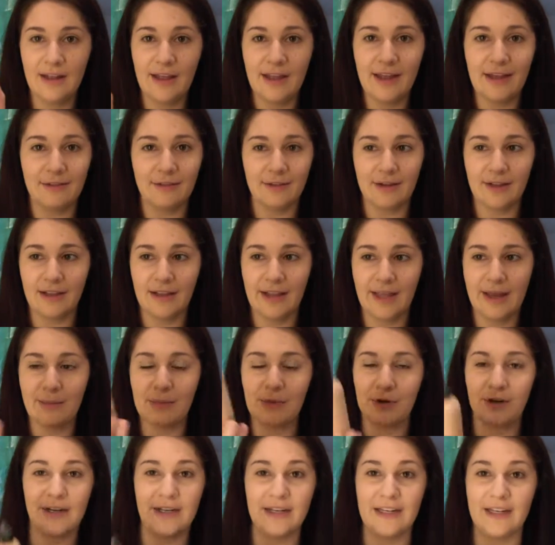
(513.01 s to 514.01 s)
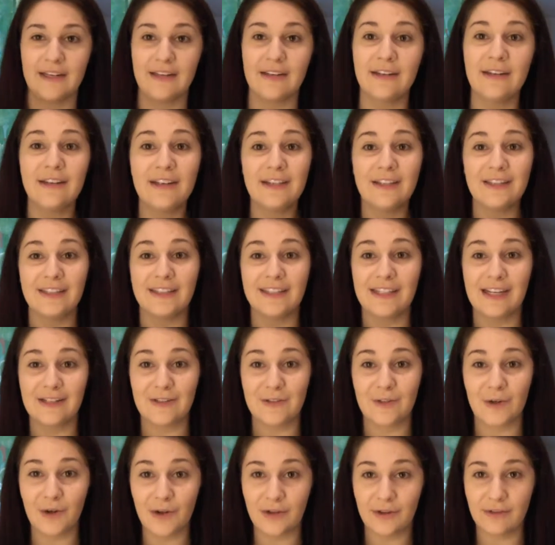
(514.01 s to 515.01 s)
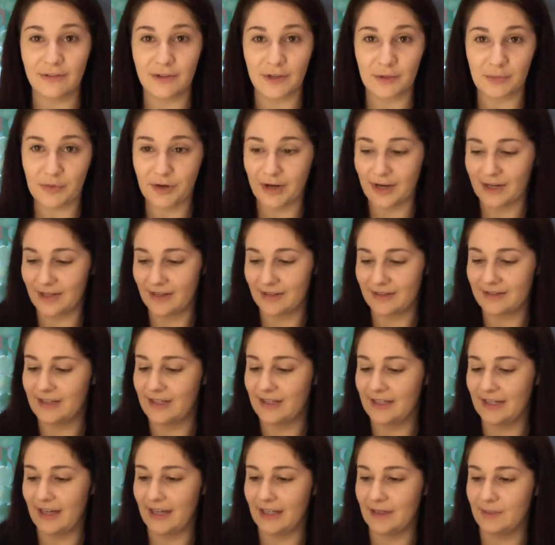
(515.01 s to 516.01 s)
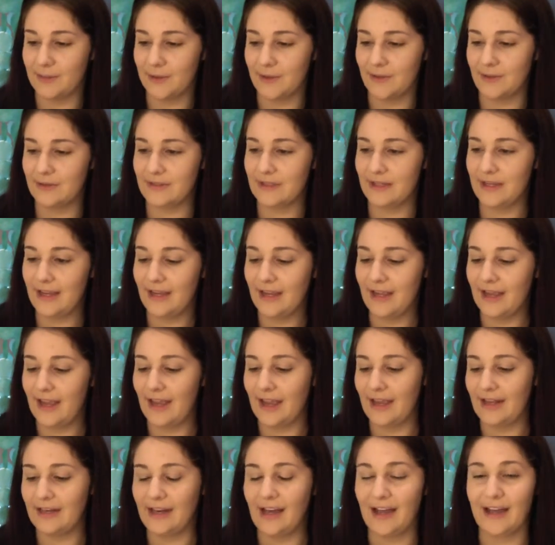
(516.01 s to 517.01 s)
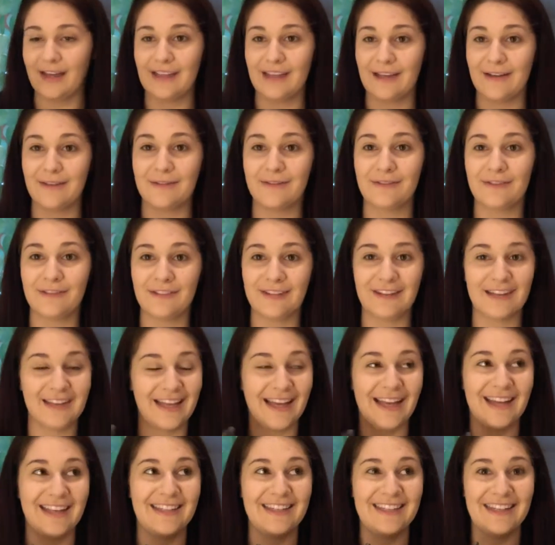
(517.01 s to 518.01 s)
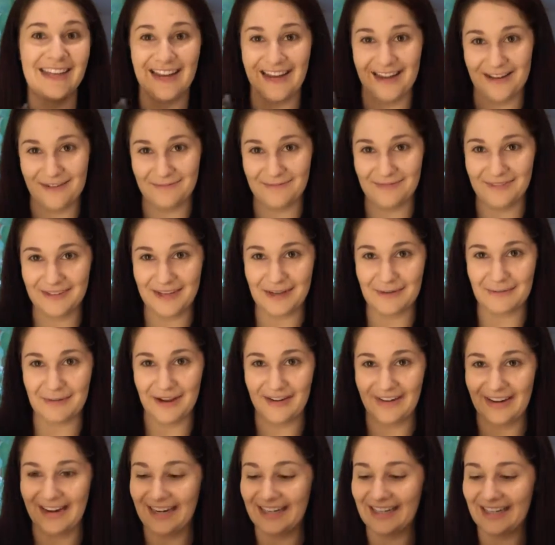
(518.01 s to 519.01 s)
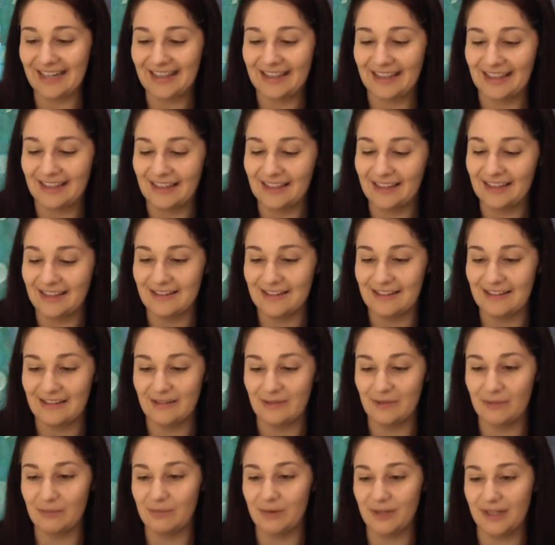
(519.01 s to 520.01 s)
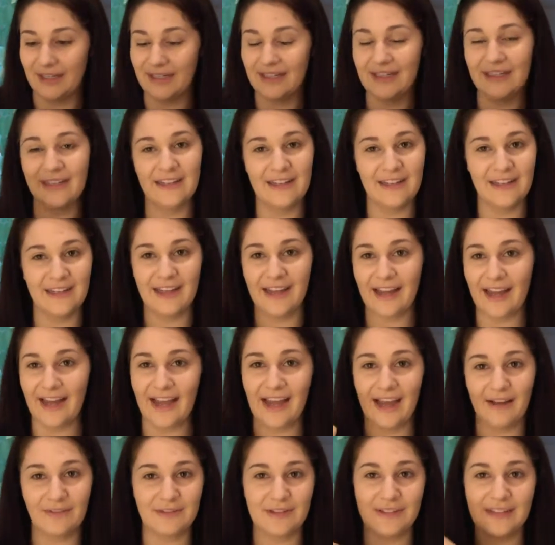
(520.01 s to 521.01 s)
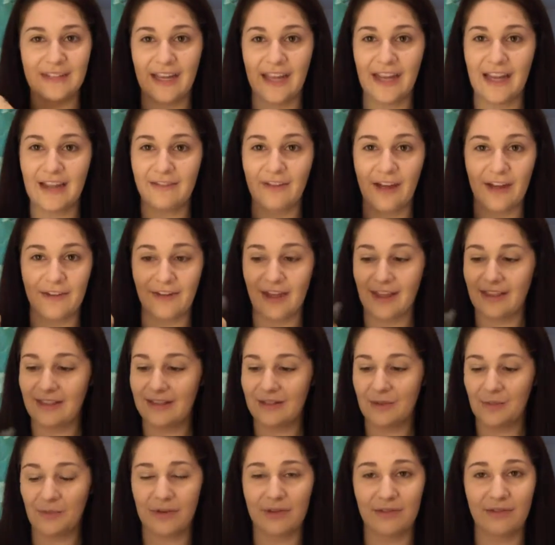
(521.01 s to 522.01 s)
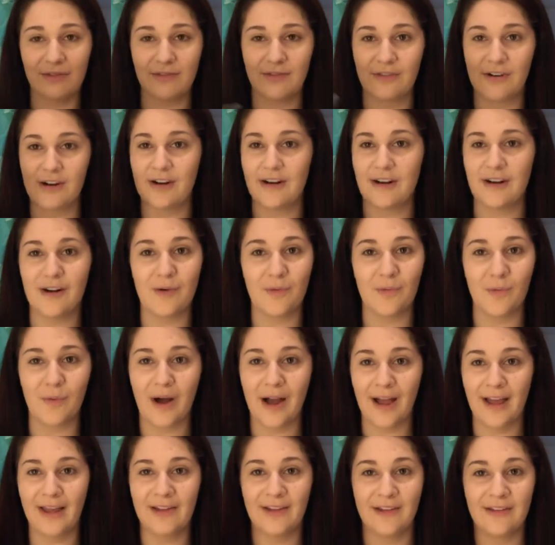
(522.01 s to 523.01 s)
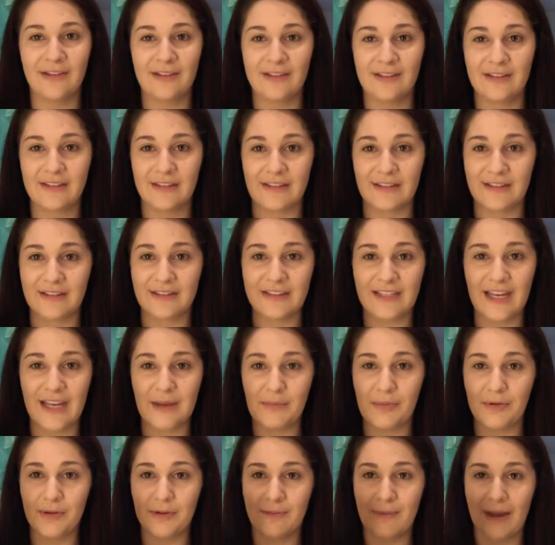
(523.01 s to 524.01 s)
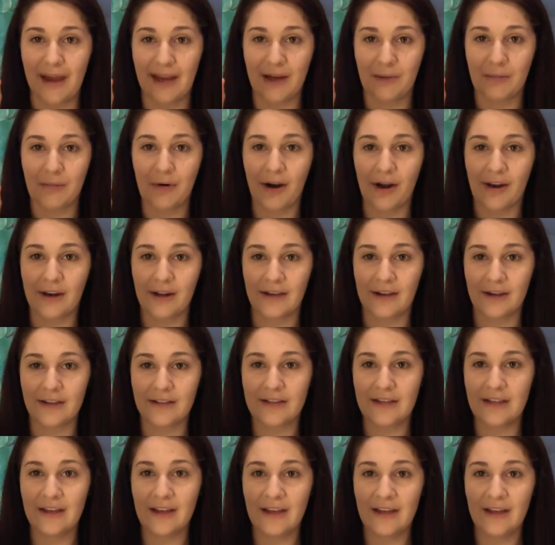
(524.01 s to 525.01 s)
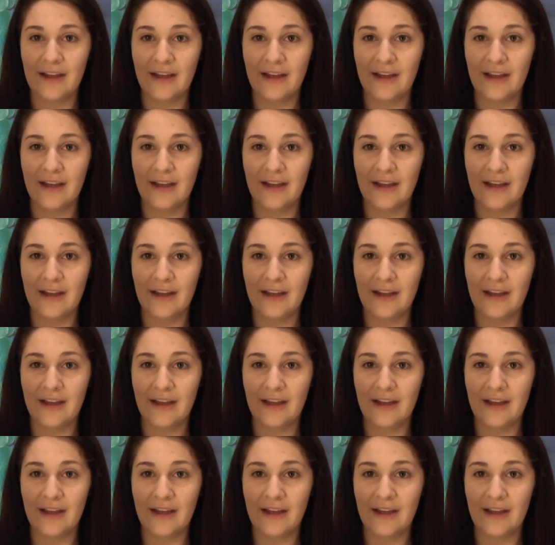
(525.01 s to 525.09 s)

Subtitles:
have collaborated to test all of their products on animals and not give a damn about anything that they do. But I have to say, I've had this one for a while. This is a staple MAC product.